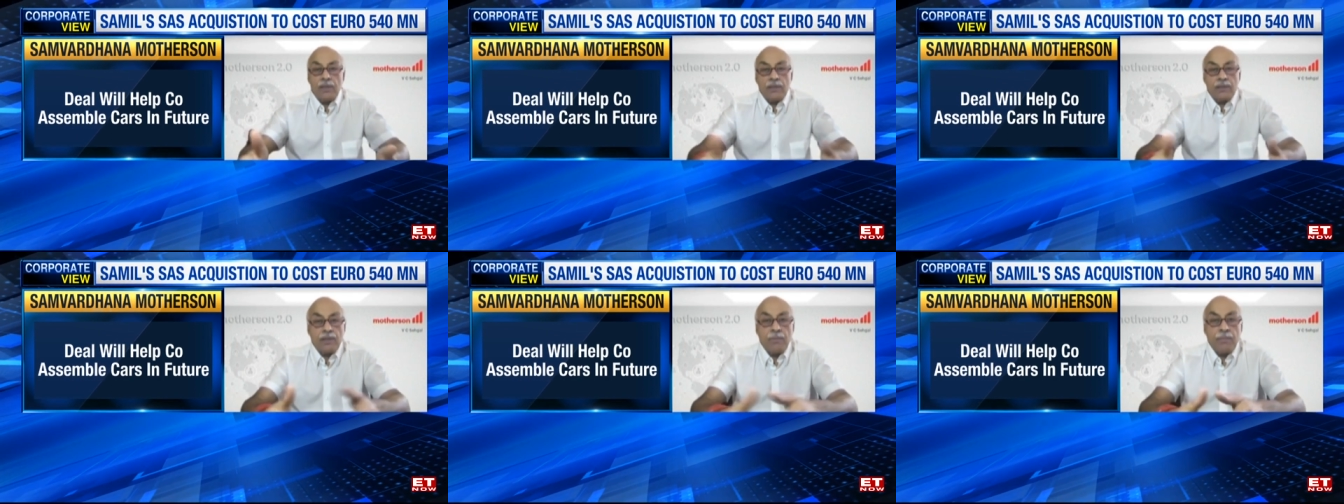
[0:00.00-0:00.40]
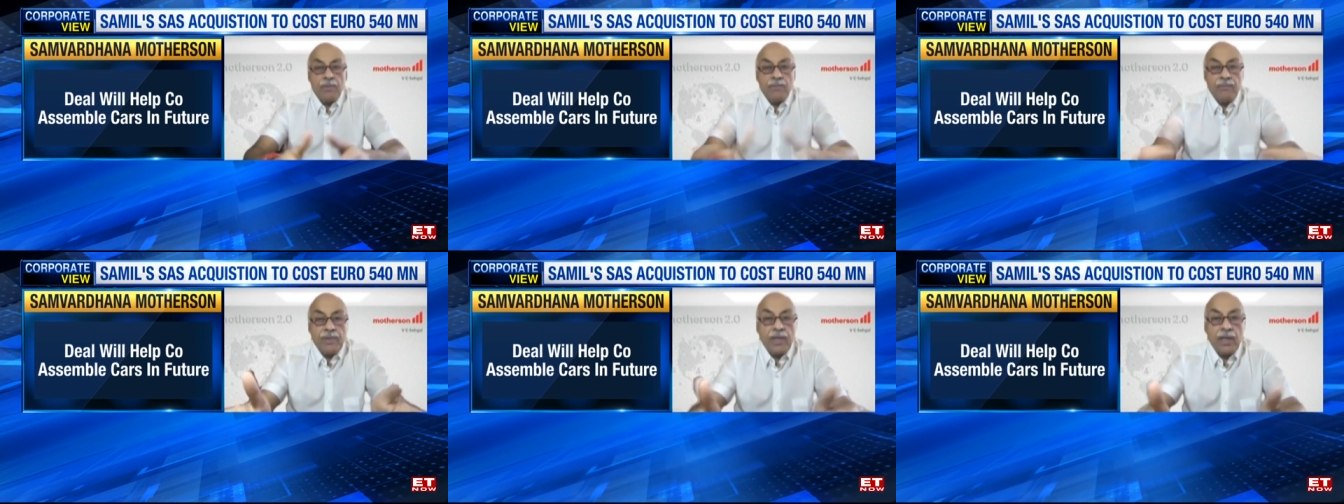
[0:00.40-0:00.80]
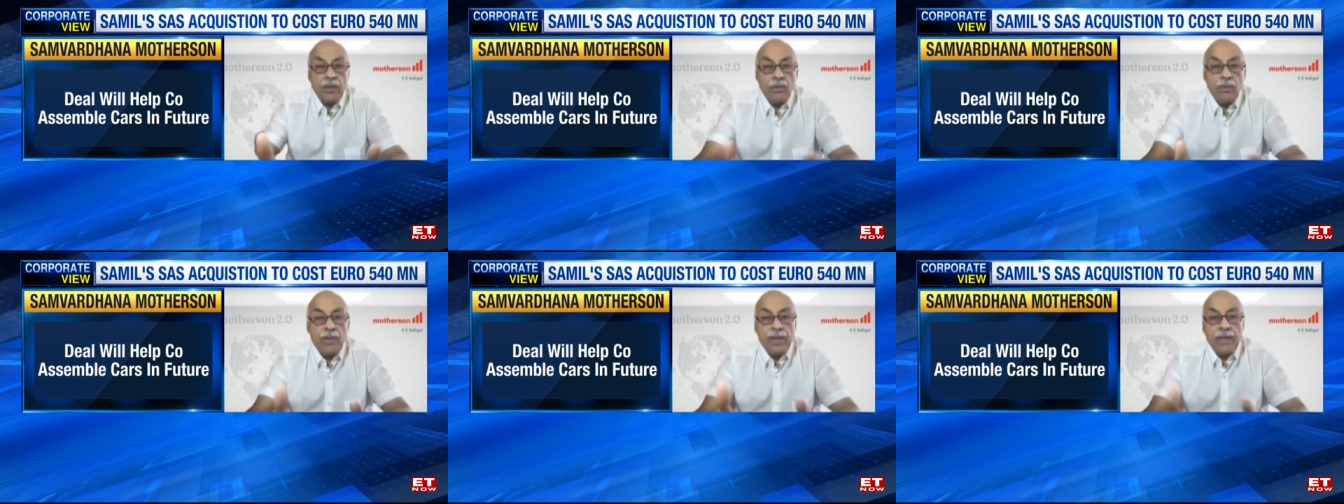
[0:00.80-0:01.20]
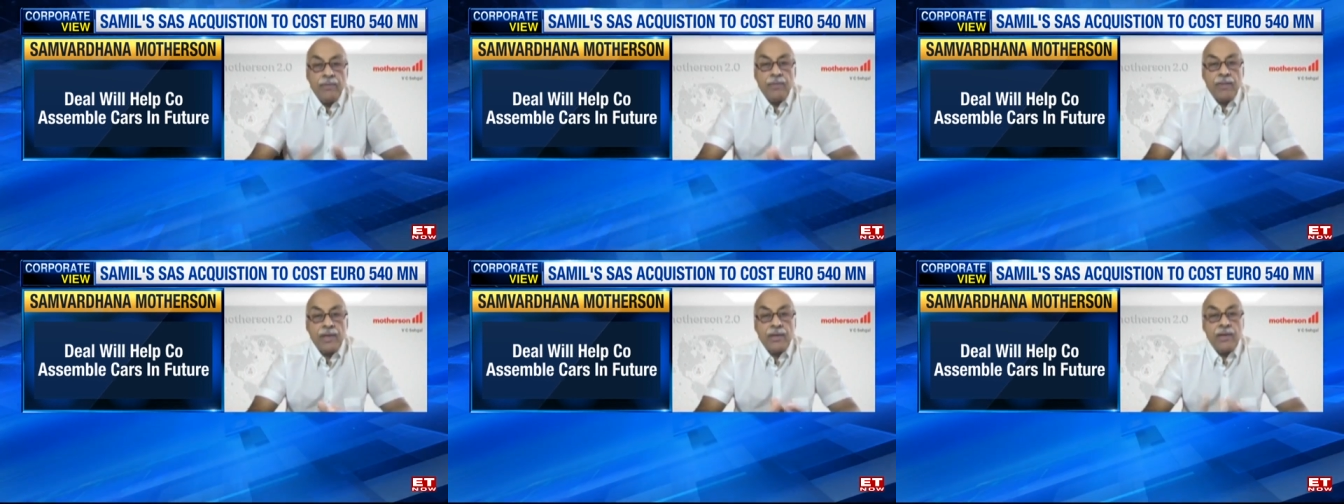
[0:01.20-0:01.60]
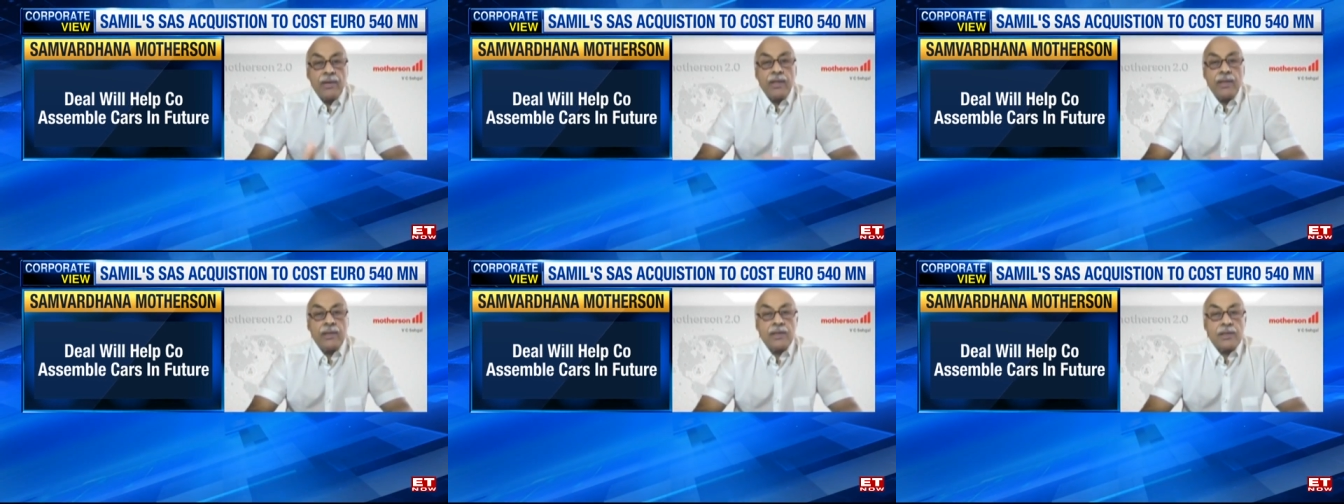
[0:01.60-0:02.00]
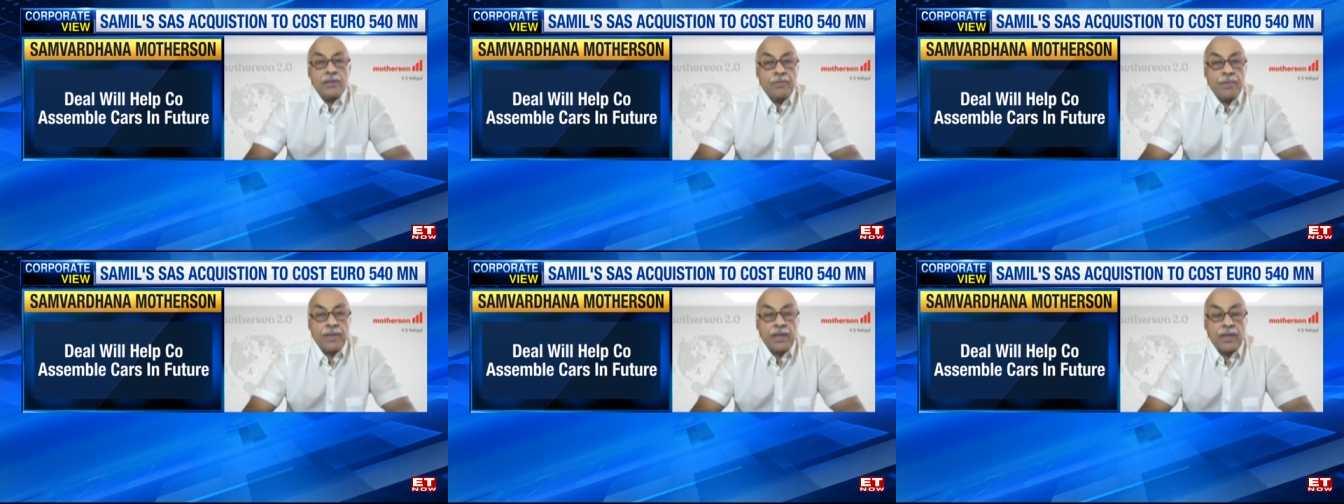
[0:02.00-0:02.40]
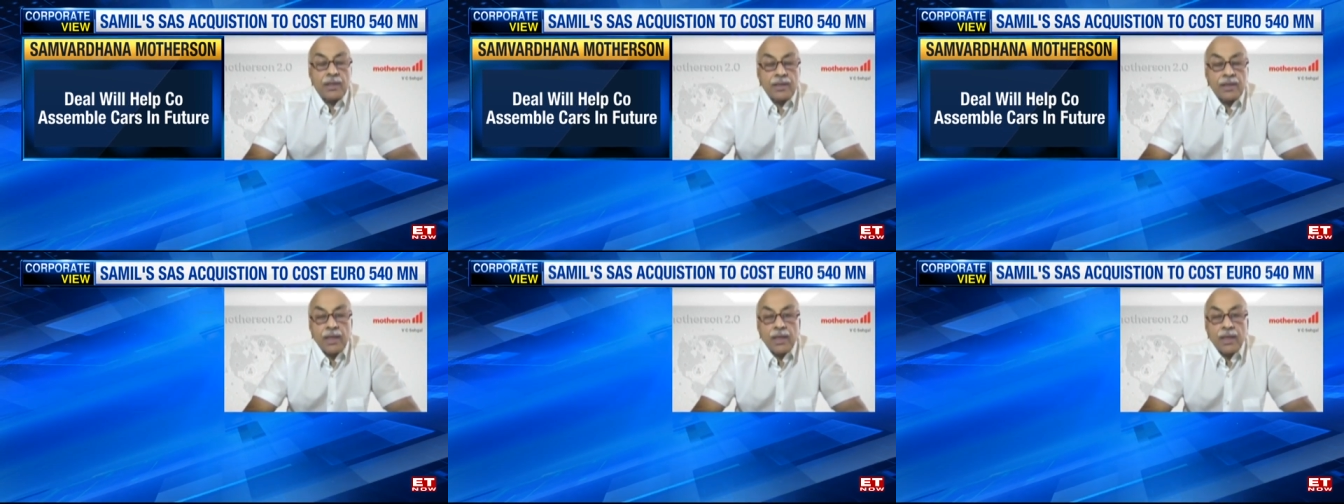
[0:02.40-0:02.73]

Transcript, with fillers: I mean, we can go anywhere in this particular thing.